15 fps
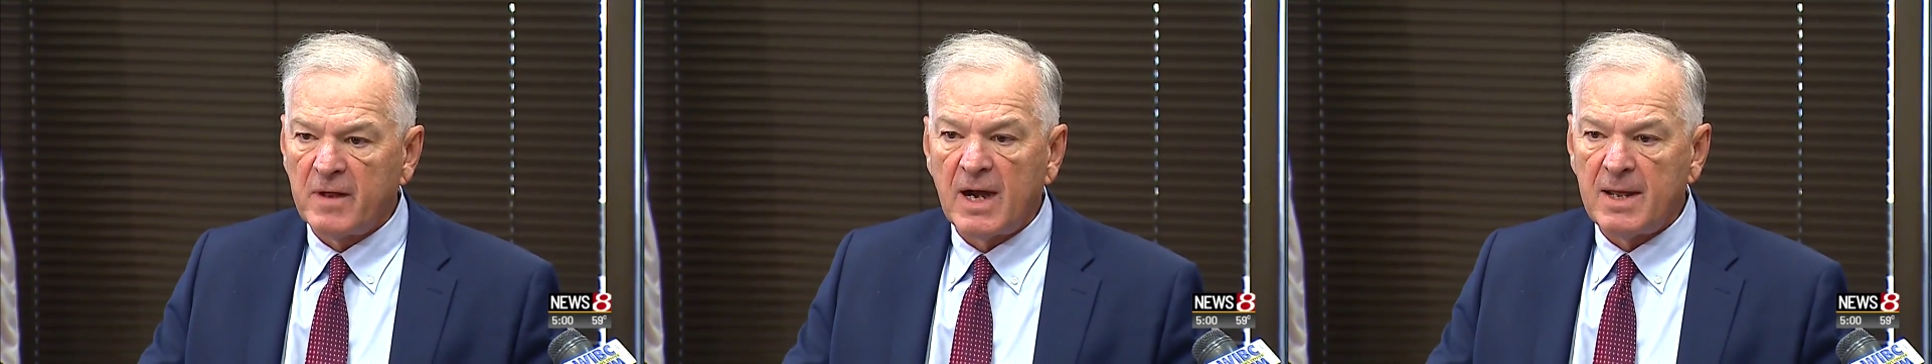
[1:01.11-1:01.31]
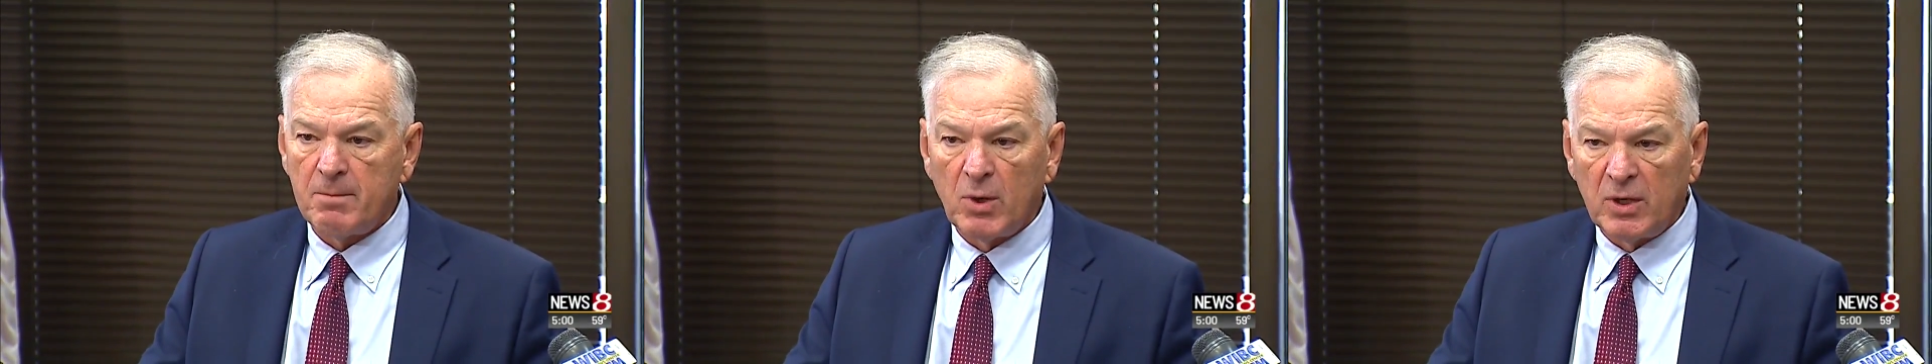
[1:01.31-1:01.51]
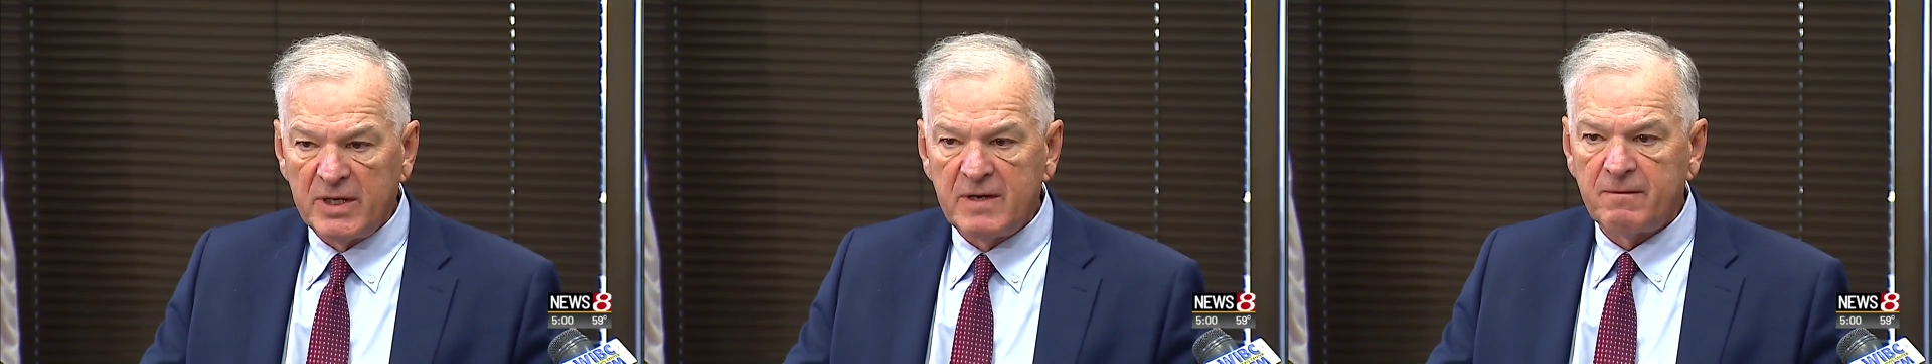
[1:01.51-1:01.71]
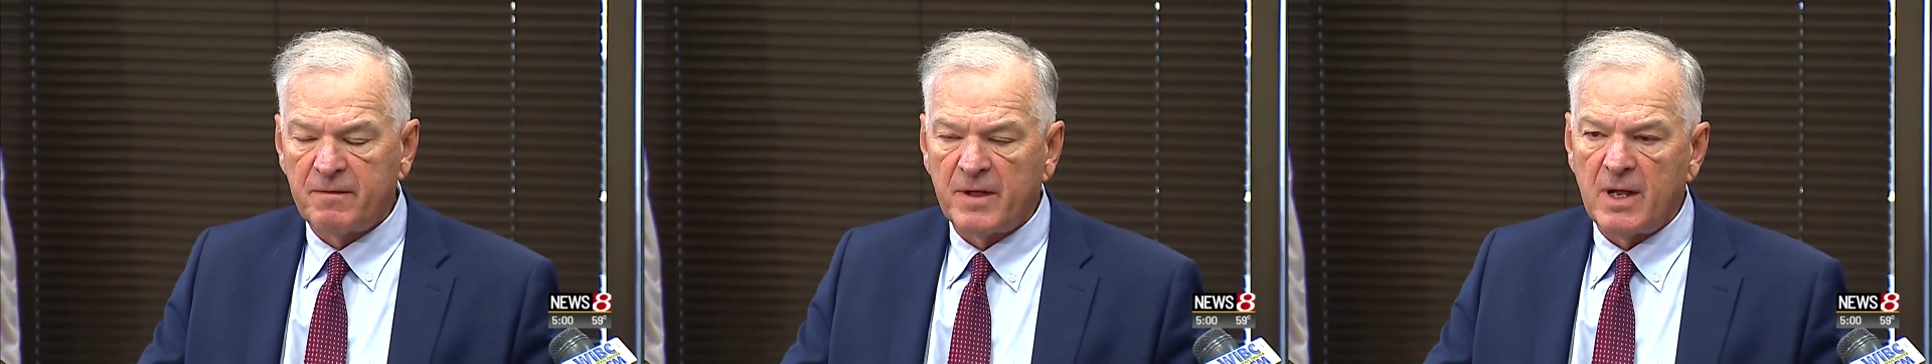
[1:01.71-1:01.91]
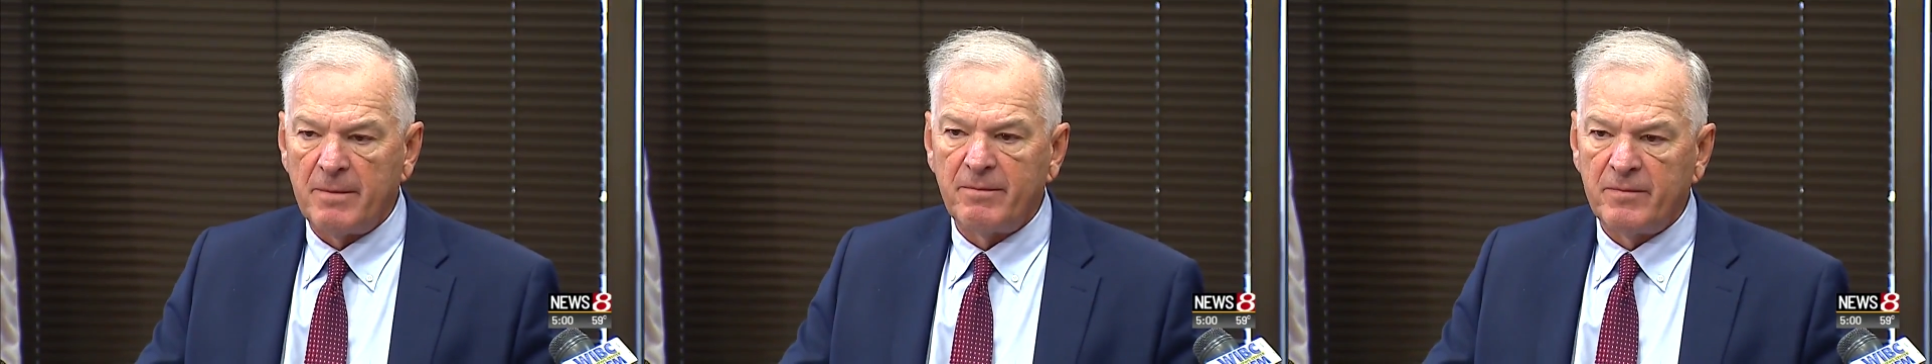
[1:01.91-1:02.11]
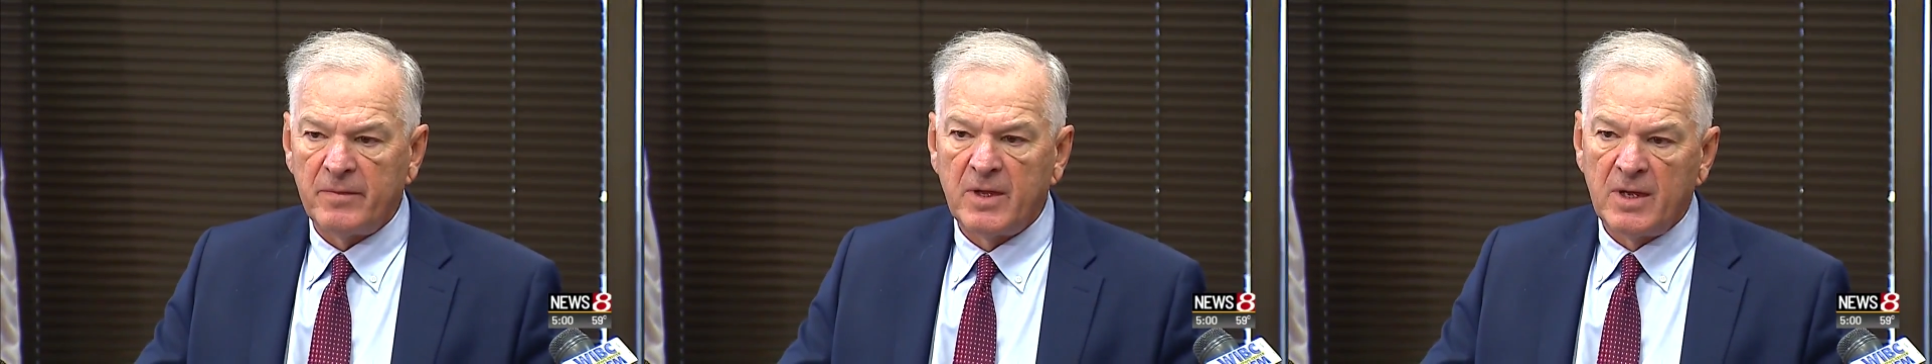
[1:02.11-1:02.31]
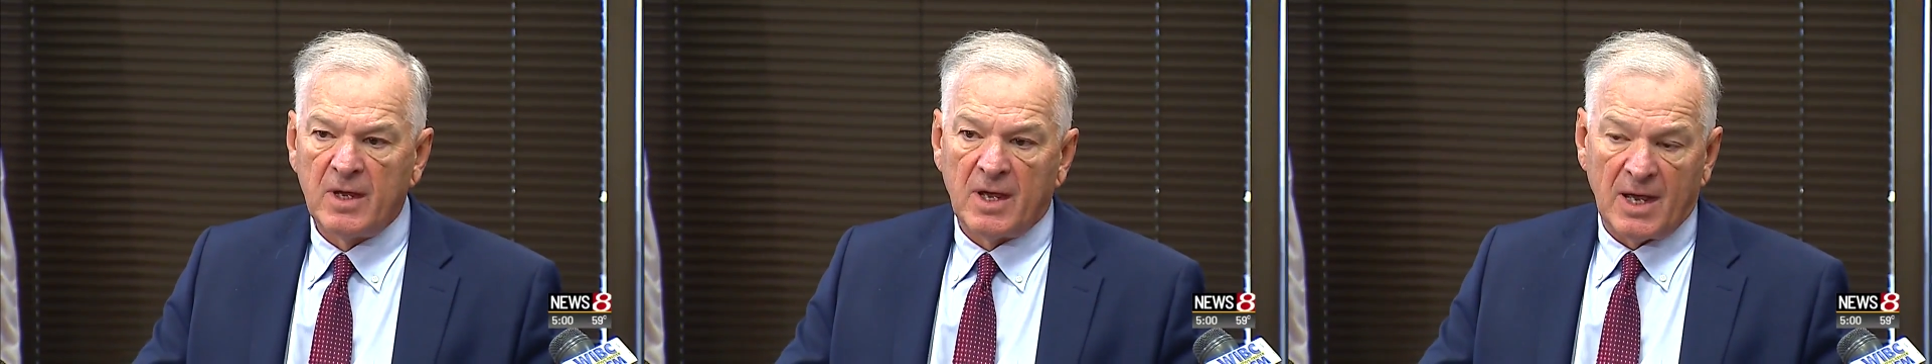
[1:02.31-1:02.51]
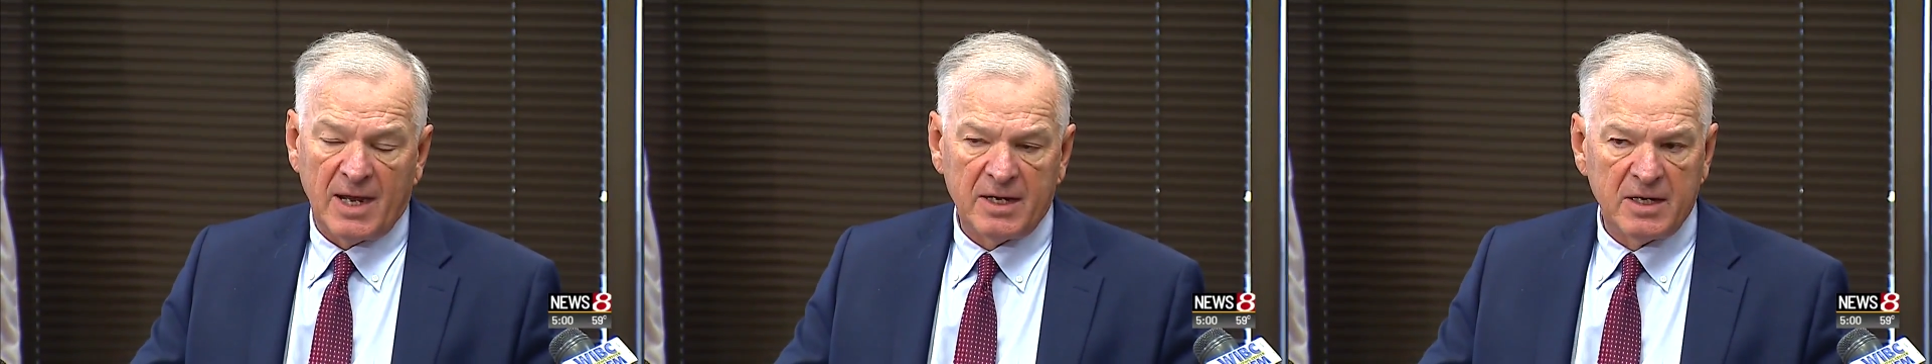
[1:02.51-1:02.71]
that I believe them.
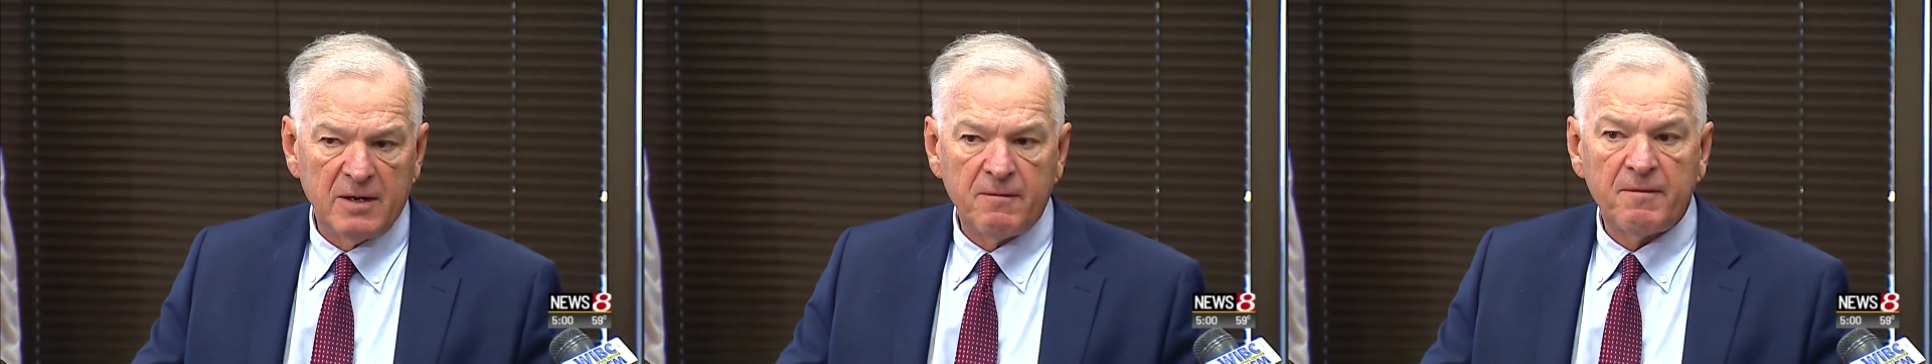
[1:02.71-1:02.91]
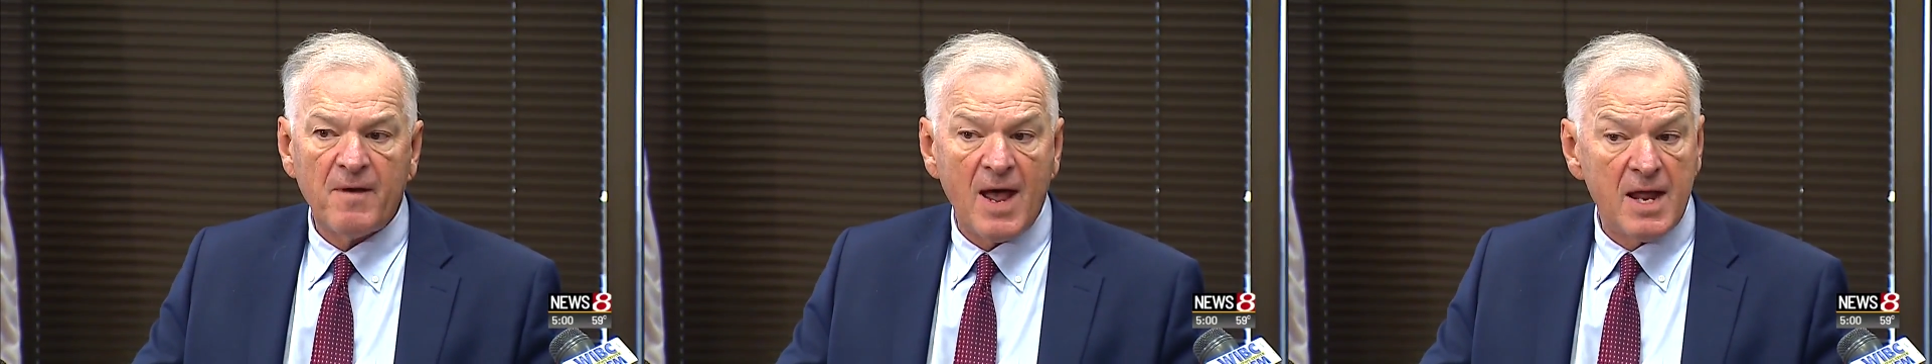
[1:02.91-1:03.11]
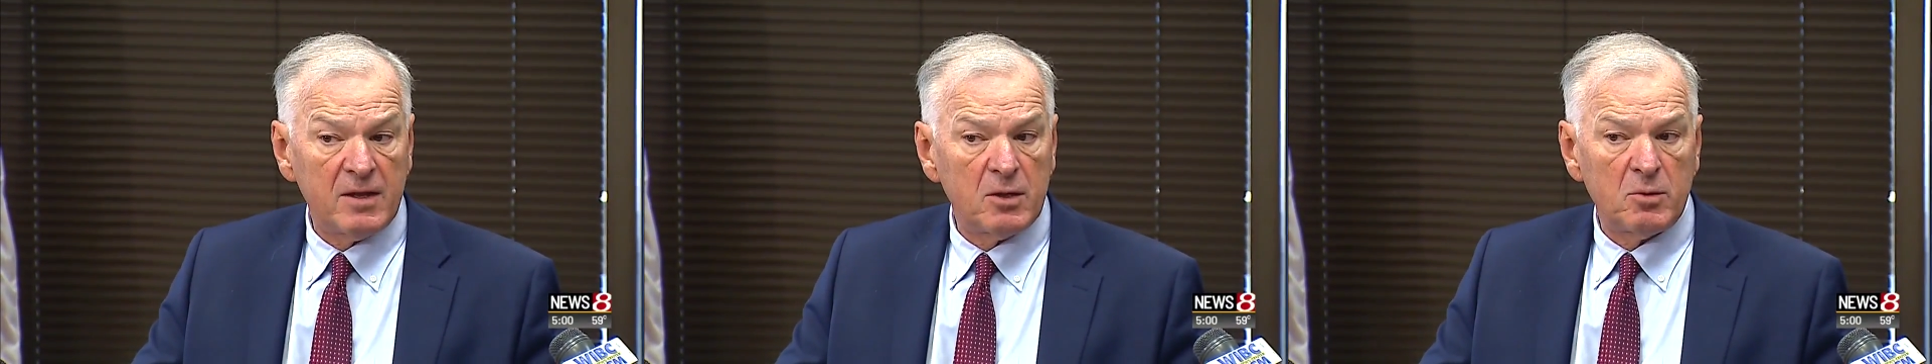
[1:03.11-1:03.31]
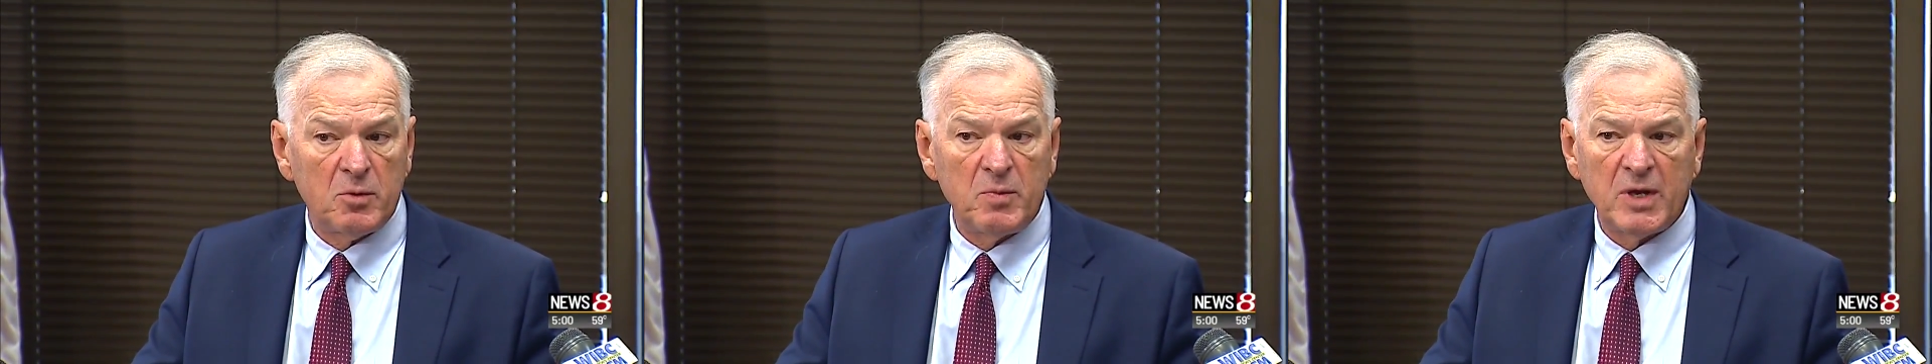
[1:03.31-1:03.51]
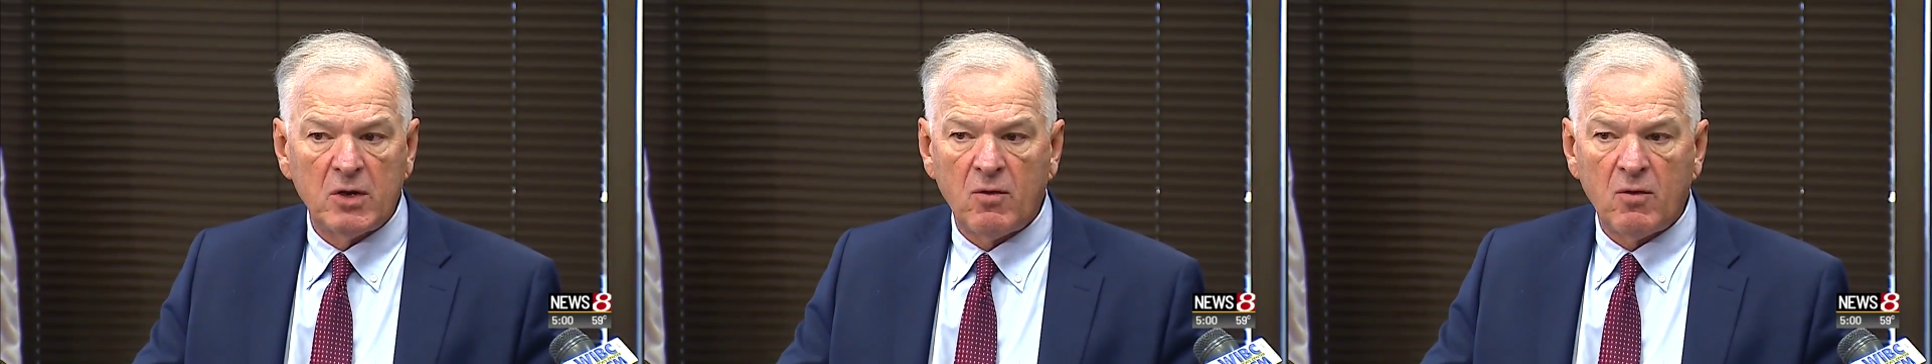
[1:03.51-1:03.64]
I did find them to be